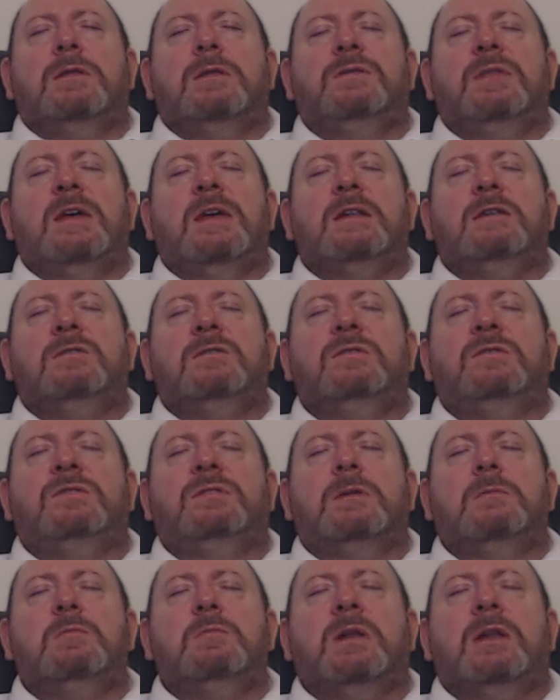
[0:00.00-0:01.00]
and then
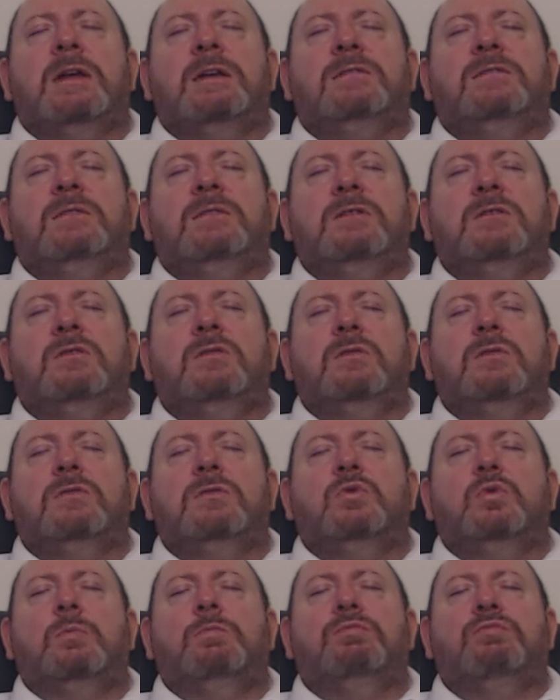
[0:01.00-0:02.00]
stimulating
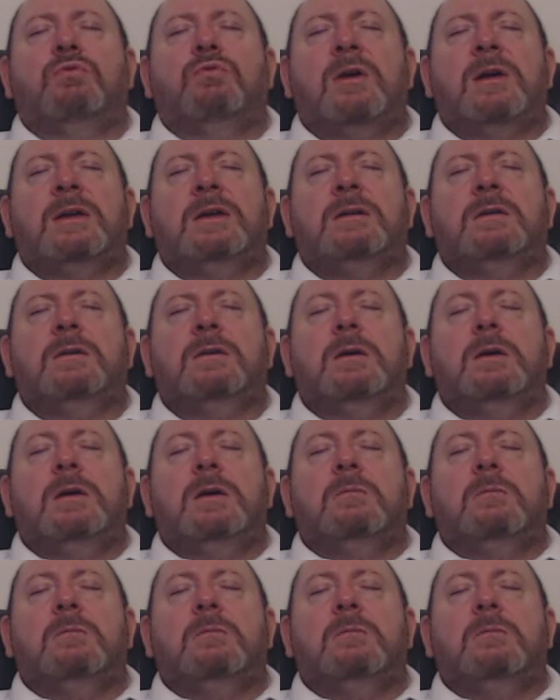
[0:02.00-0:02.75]
your brain